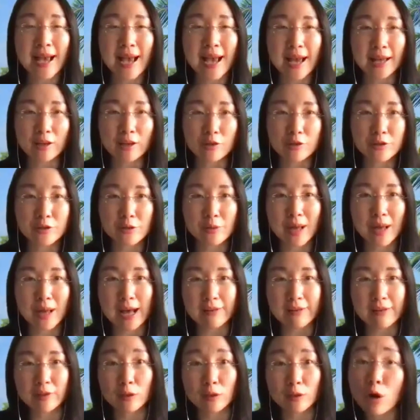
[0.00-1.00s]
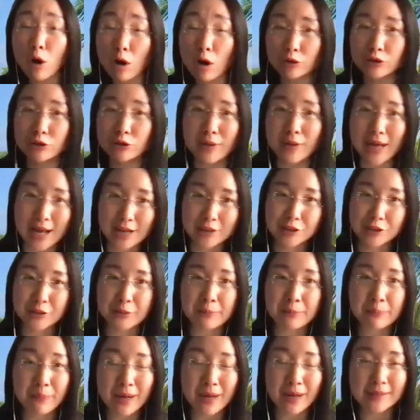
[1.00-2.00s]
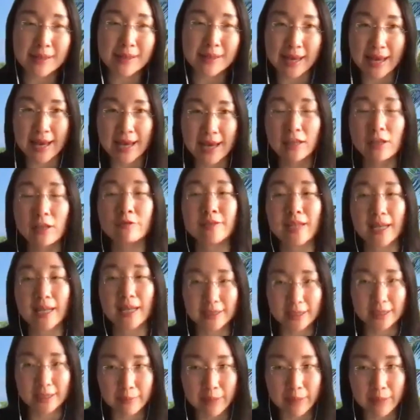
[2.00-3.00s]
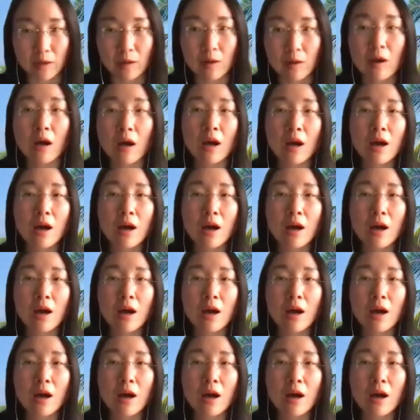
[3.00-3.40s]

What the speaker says: and also have a call to action by the end of that email.